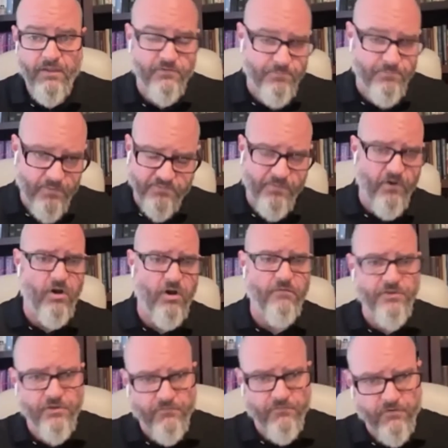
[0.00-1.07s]
it was published
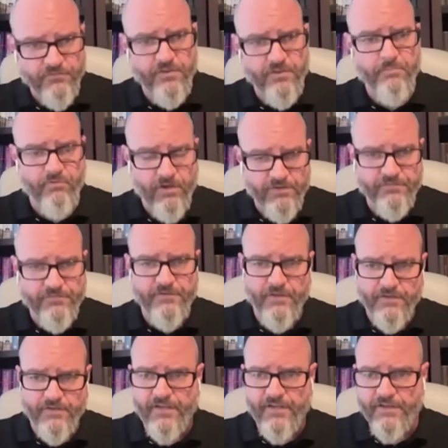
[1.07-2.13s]
by harvard university
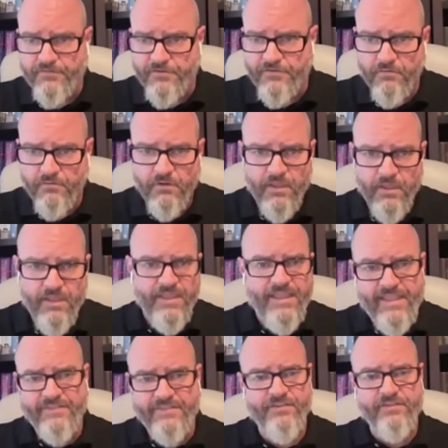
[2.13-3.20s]
press in 1992
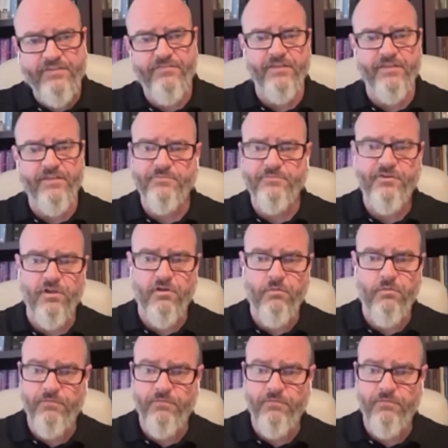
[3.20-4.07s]
is this i'm just going to